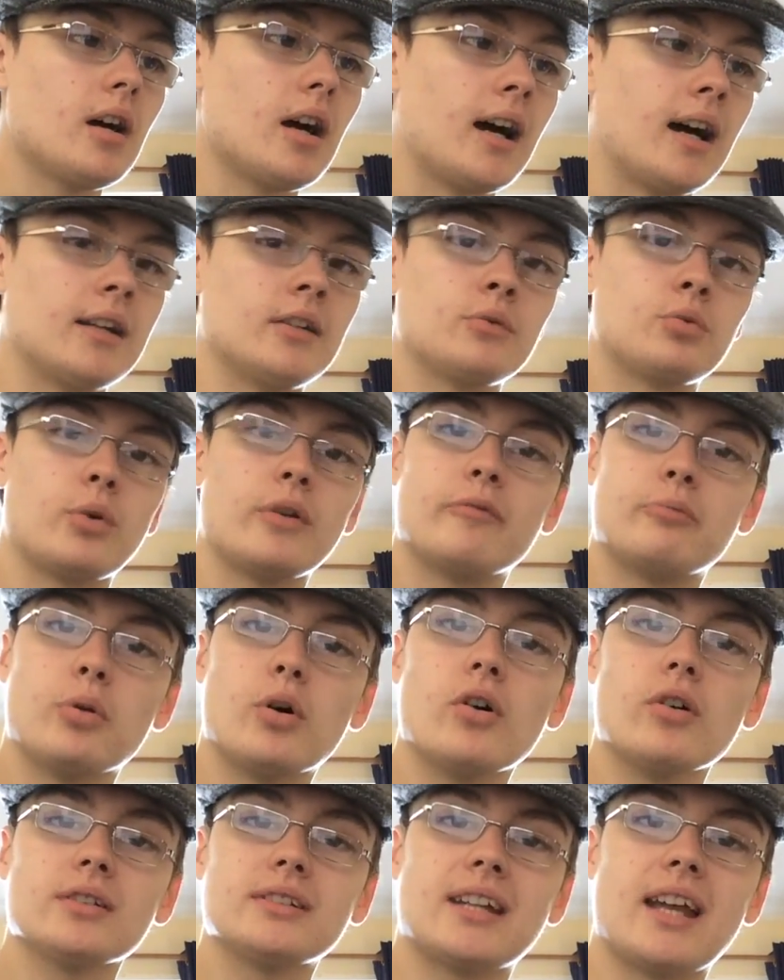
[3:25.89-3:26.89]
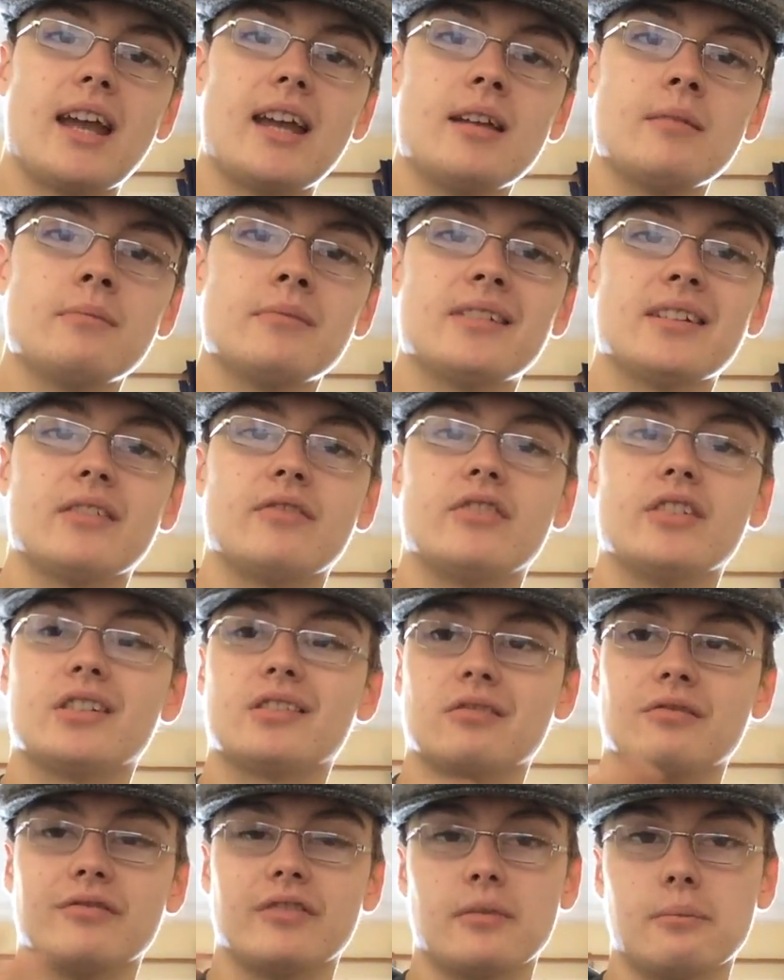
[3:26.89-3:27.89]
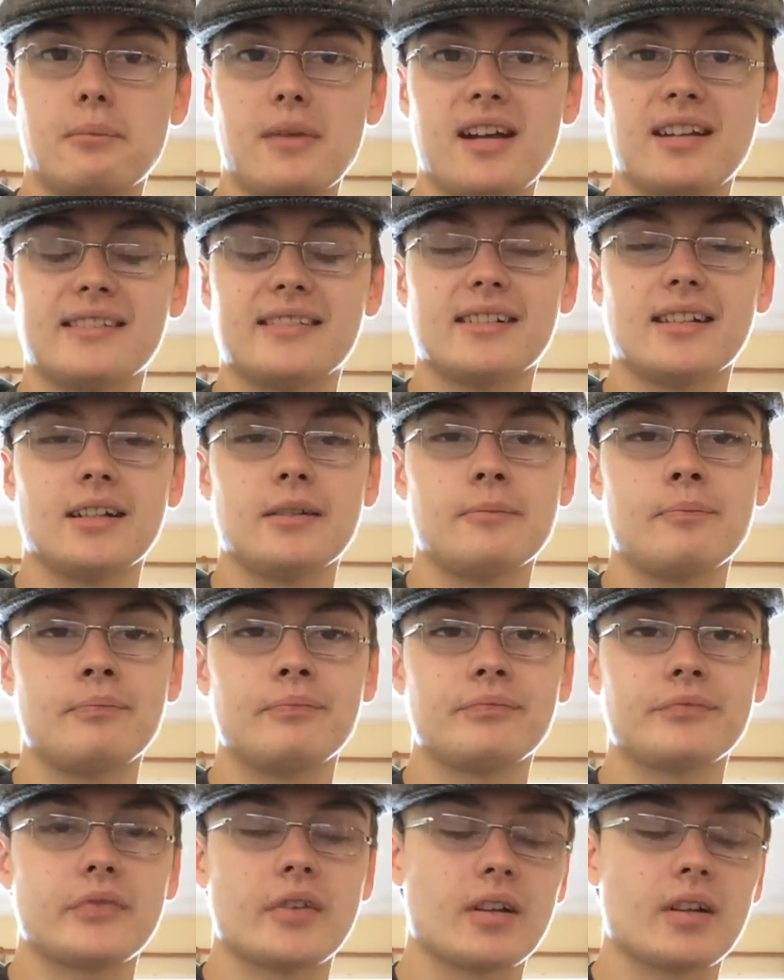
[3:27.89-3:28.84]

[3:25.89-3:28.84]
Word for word: and with board games if there's something missing